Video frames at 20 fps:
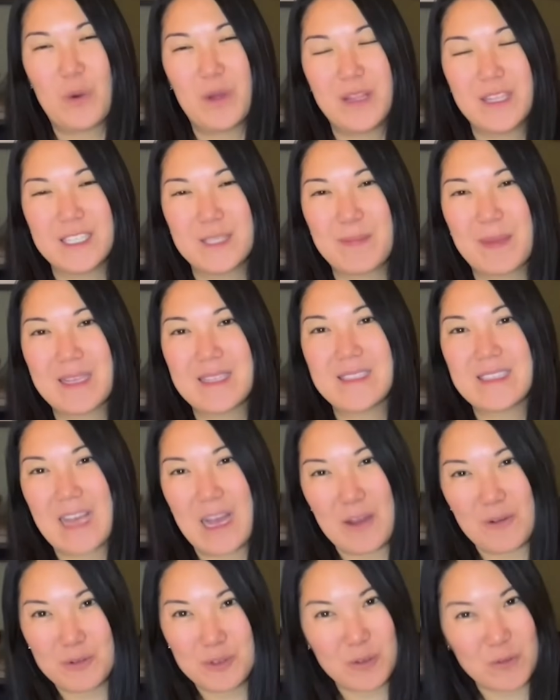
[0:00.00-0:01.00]
this may
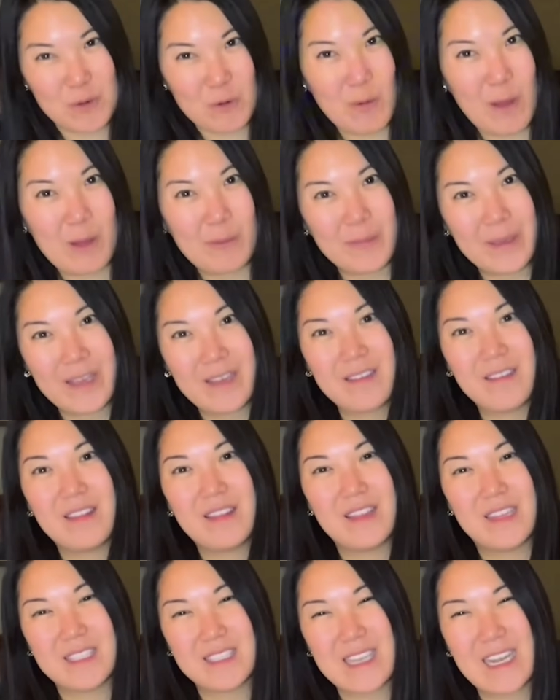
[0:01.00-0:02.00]
sound
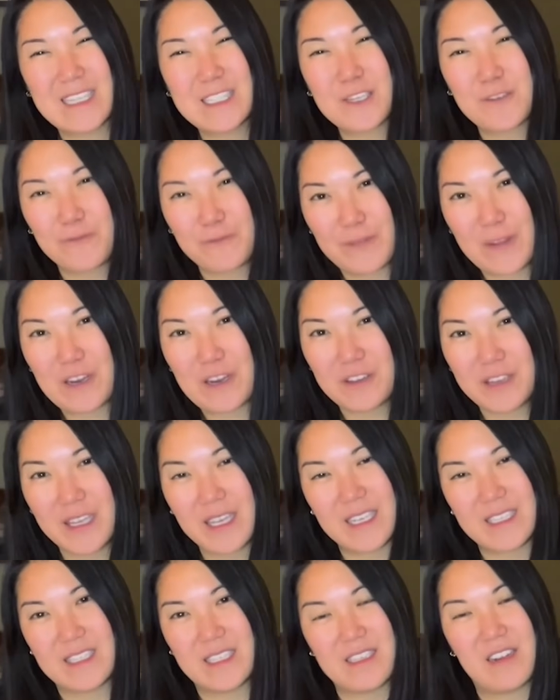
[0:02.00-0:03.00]
overwhelming, the signs are fairly
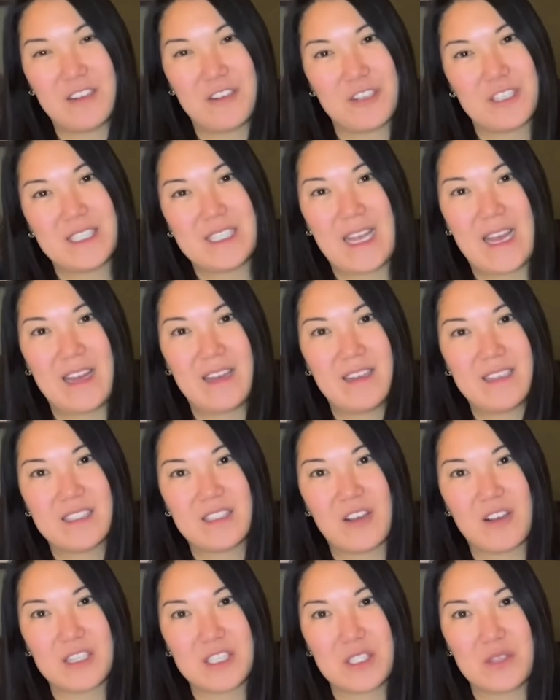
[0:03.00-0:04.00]
easy to understand
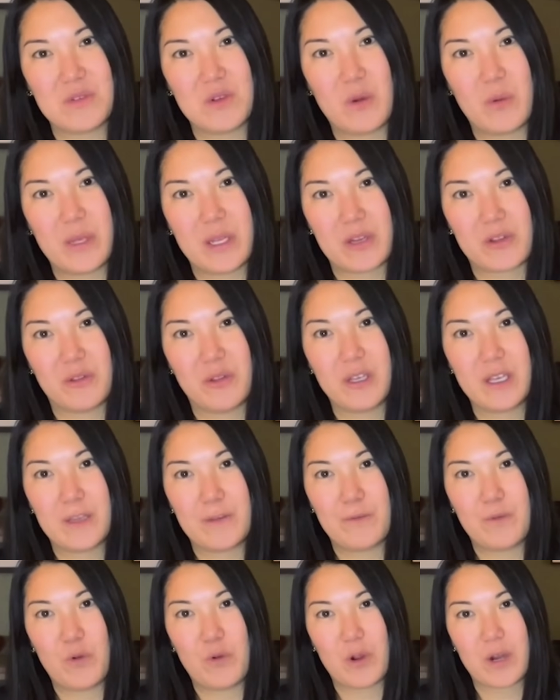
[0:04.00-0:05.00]
as long as you know what you're
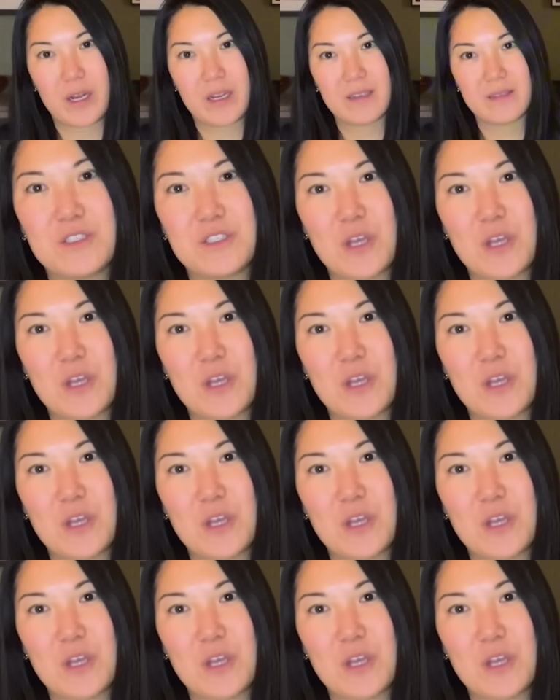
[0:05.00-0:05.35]
looking for.